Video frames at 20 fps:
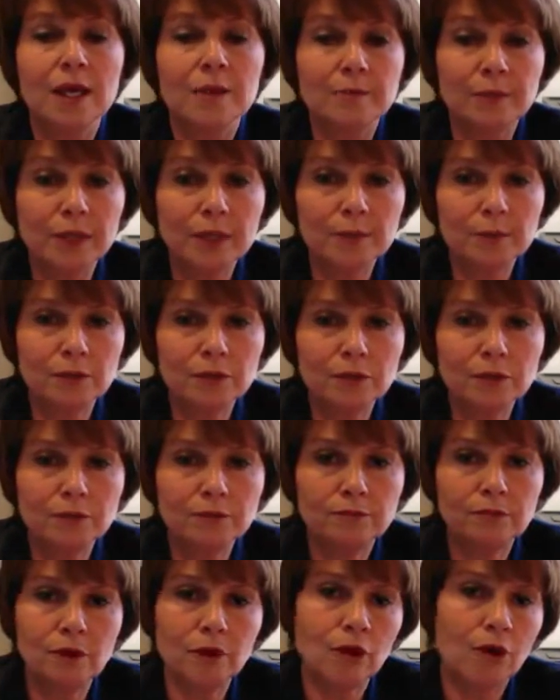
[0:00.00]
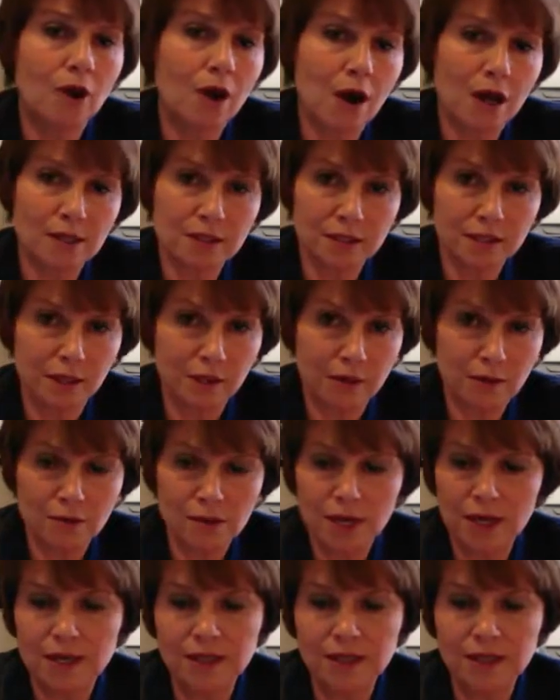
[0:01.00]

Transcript: People are also